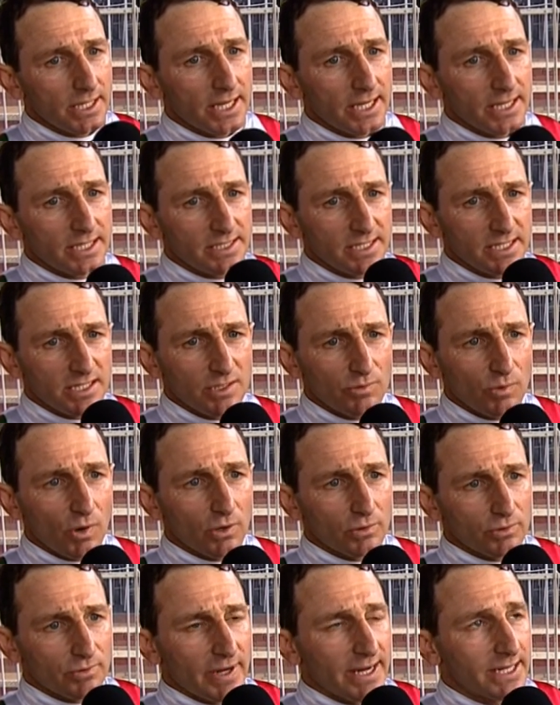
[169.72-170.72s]
Yeah, he did. He
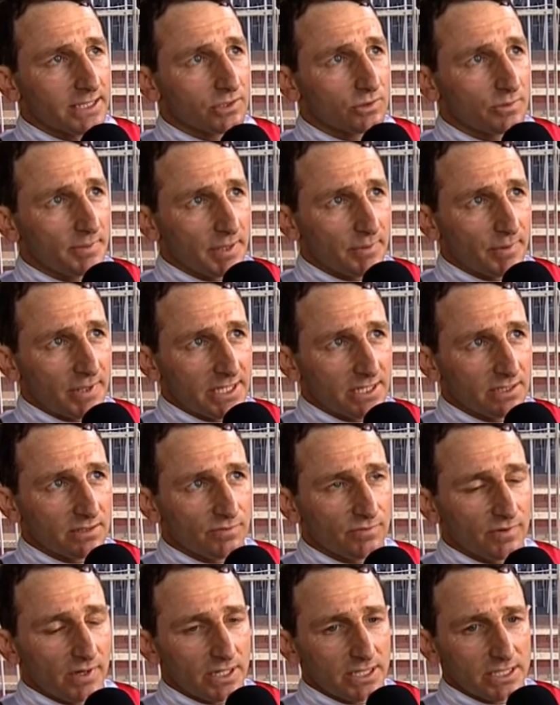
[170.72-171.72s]
rolled around a little bit when he hit the
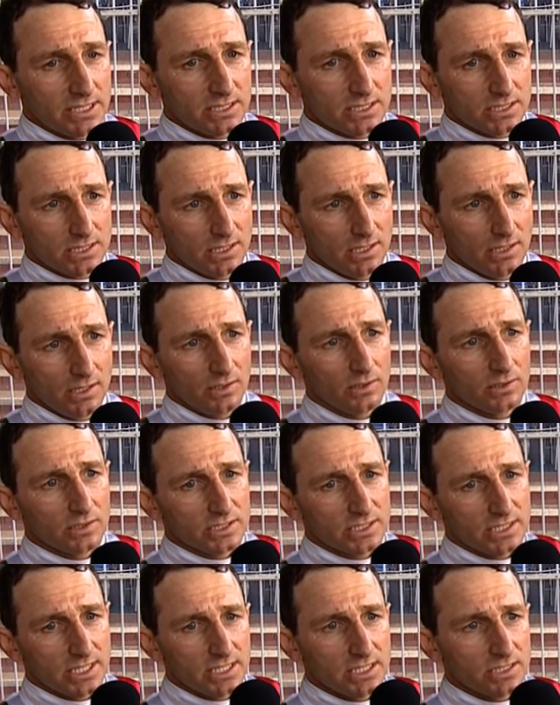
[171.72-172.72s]
front. He's, like
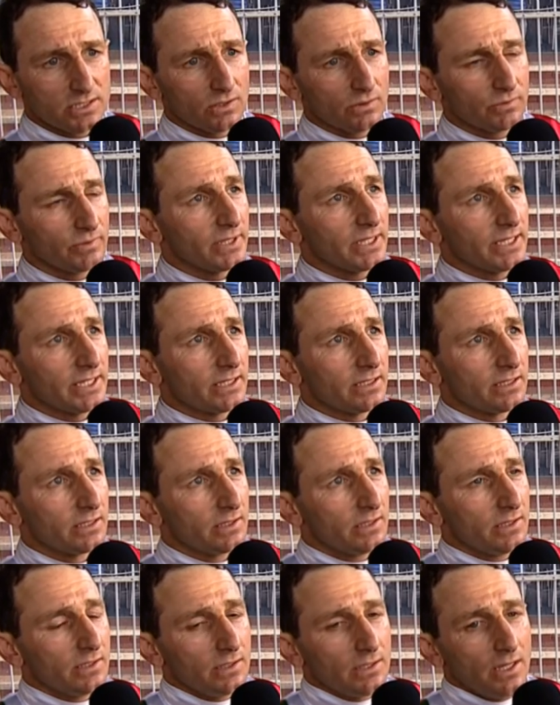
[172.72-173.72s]
I said, he's not really
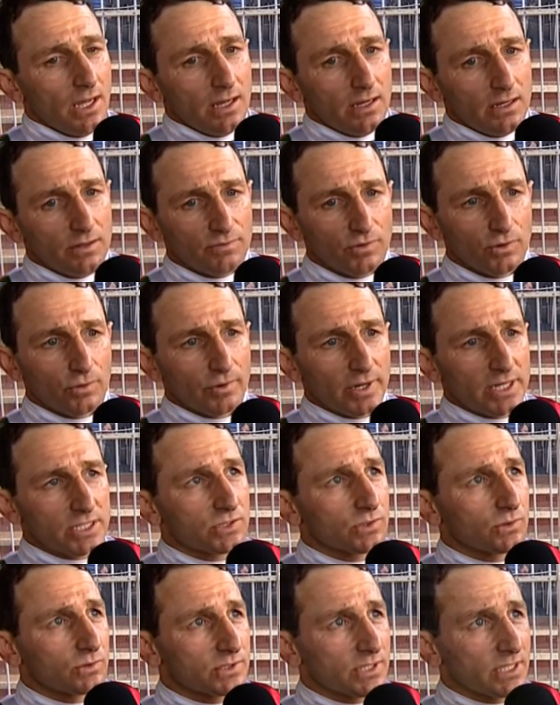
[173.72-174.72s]
a full
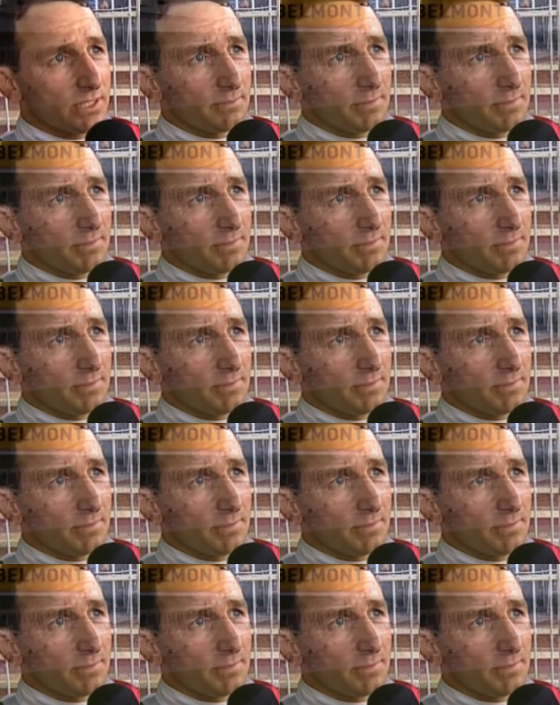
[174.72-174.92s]
racehorse at